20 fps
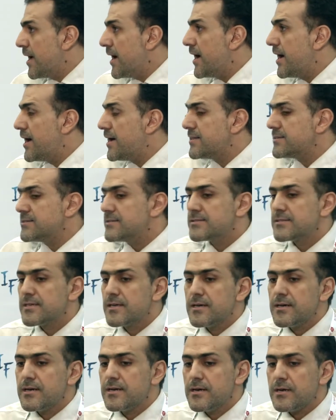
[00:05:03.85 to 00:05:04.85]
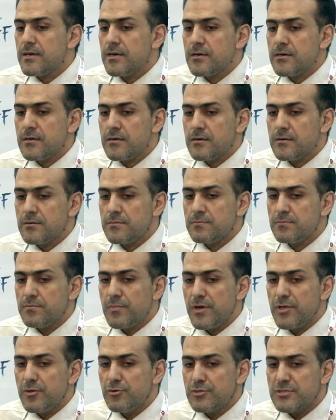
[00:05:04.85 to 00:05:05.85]
And
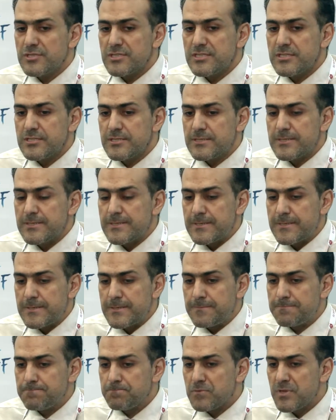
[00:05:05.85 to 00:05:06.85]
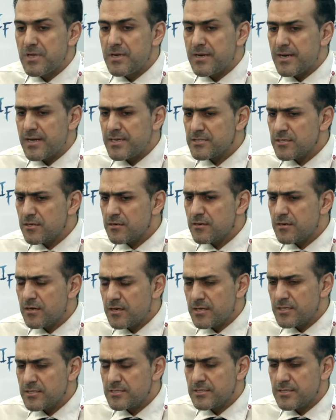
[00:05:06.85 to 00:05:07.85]
by using their national
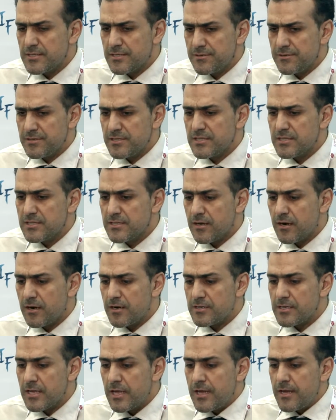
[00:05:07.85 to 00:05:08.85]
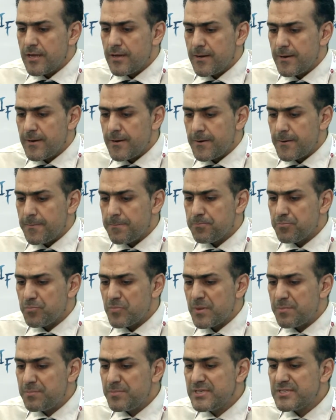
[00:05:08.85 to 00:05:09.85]
card, the credit card,
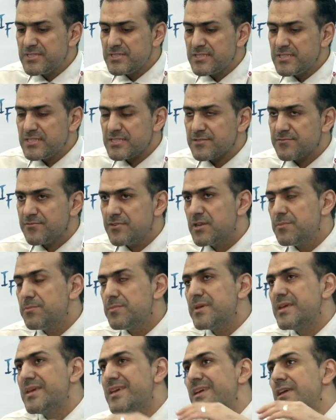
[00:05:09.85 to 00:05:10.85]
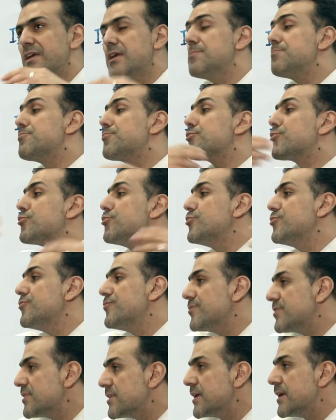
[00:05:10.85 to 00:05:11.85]
the business will be
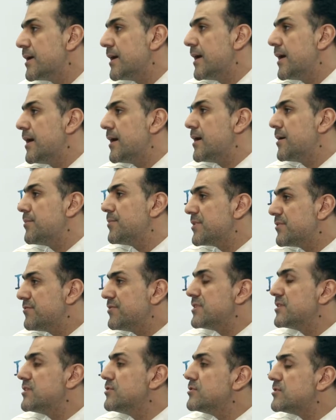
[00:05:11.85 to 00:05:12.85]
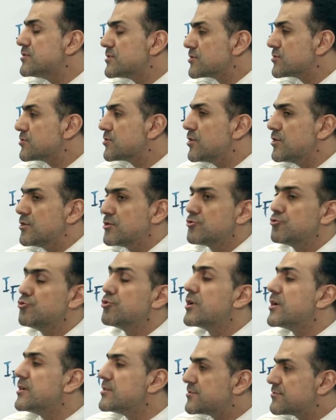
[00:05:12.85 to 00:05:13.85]
improved between these two
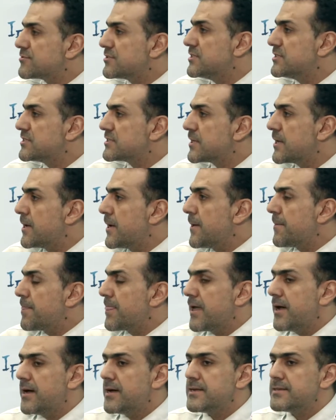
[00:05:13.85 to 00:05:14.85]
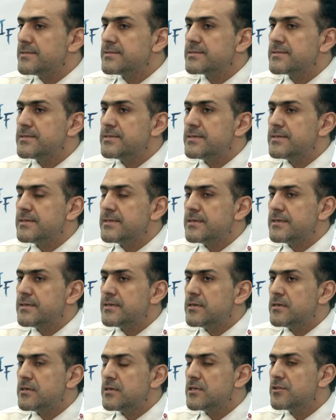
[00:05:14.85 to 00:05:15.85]
countries, and
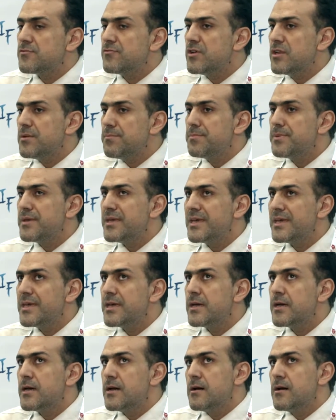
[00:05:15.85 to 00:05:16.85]
it will be